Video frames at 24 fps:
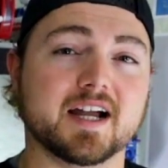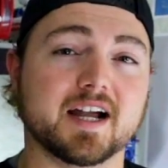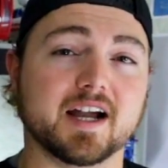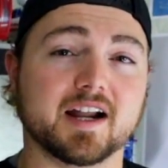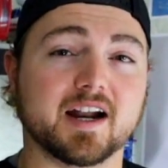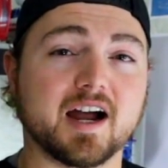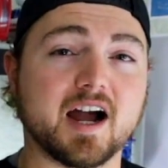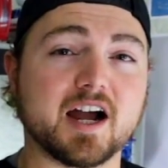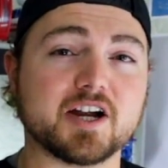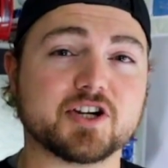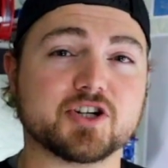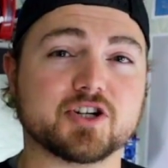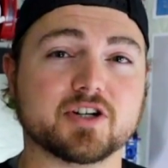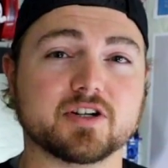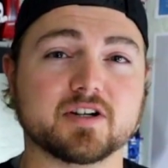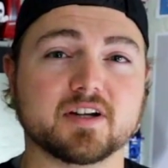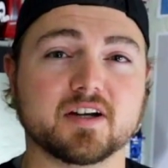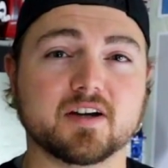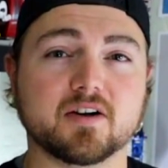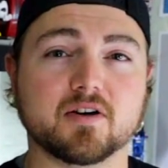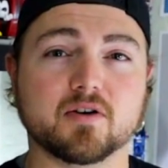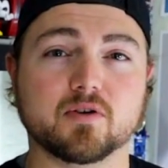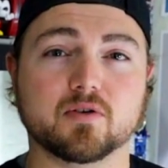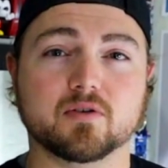And I should
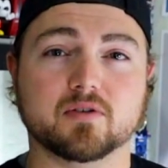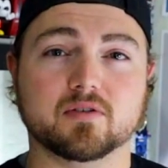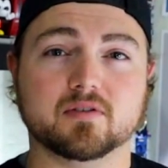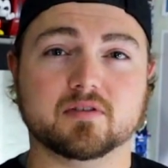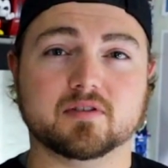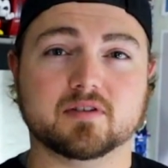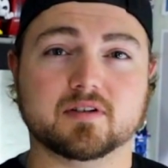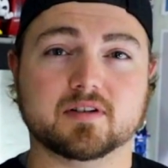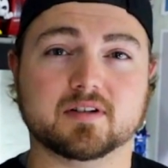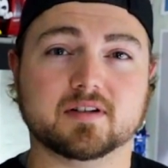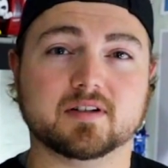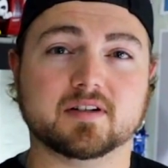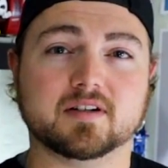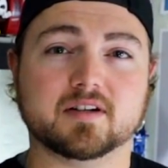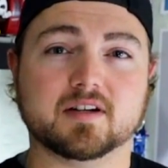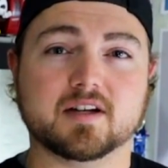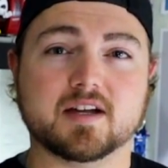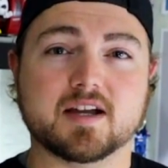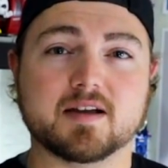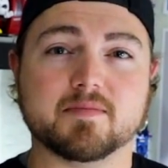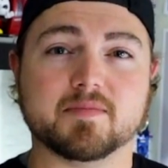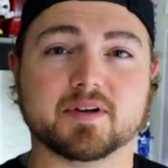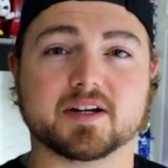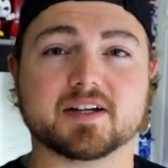know,
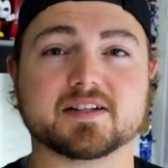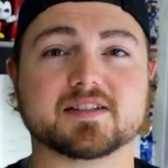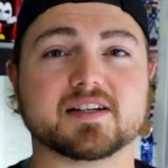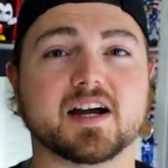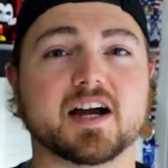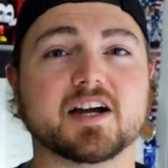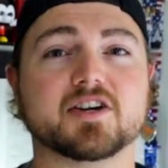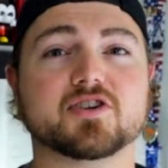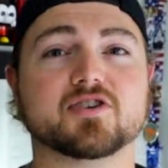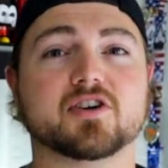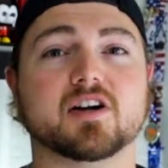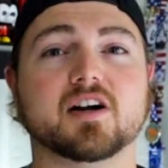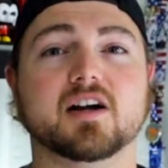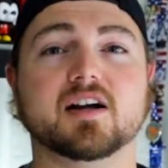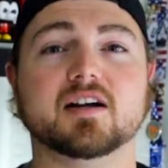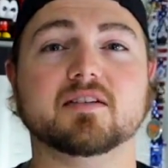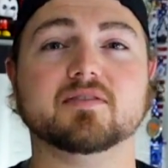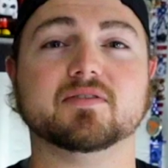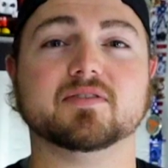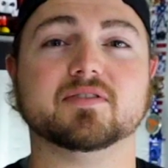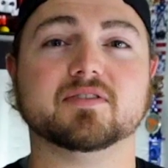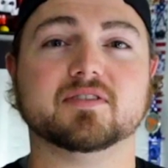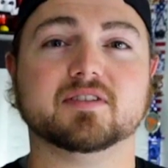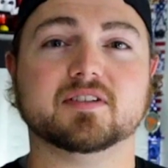because I
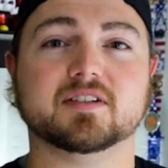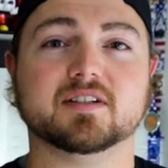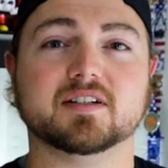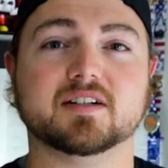drive